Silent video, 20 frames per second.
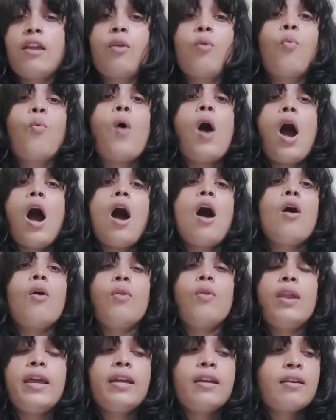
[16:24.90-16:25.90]

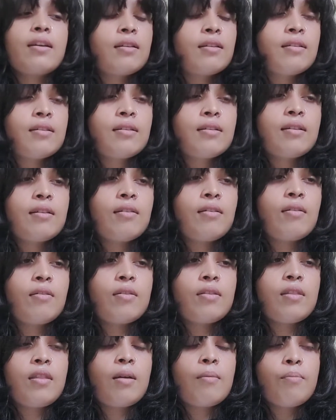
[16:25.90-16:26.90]
wow, like,
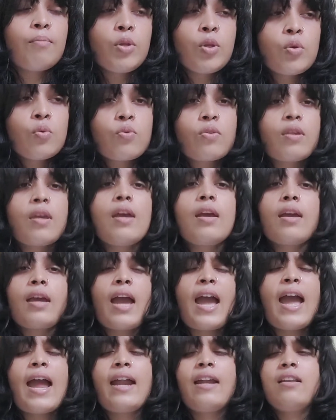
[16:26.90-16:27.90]
the music
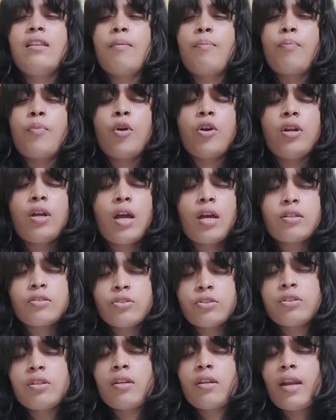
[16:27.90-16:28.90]
and the
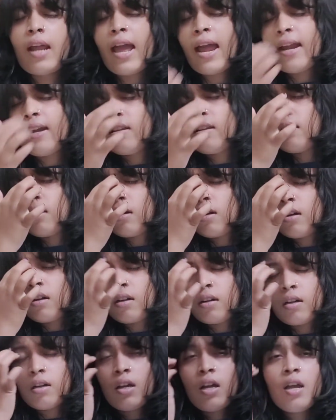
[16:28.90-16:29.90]
production and
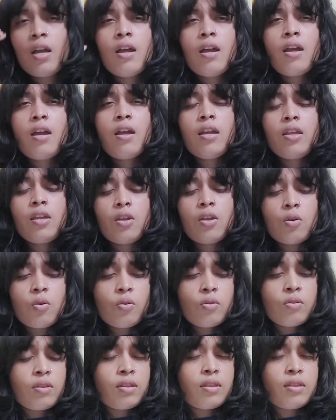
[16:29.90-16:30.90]
the, you
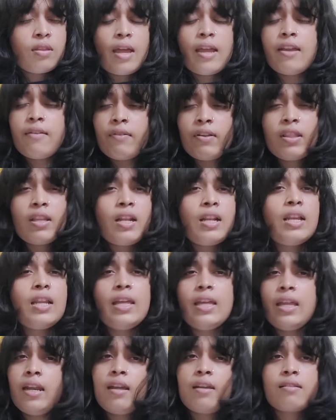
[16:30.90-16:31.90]
know, even the
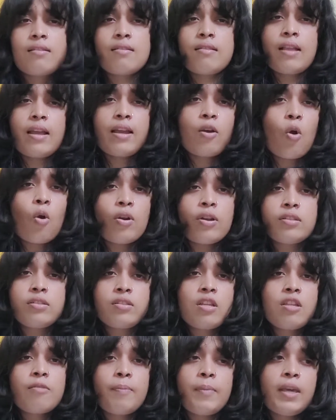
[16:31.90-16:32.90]
lyrics, like,
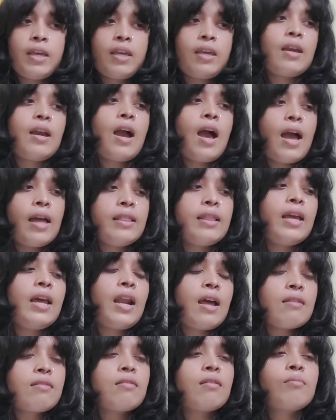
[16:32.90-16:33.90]
honestly speaking, there
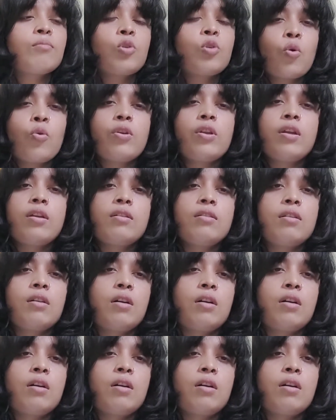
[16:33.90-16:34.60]
are some Korean,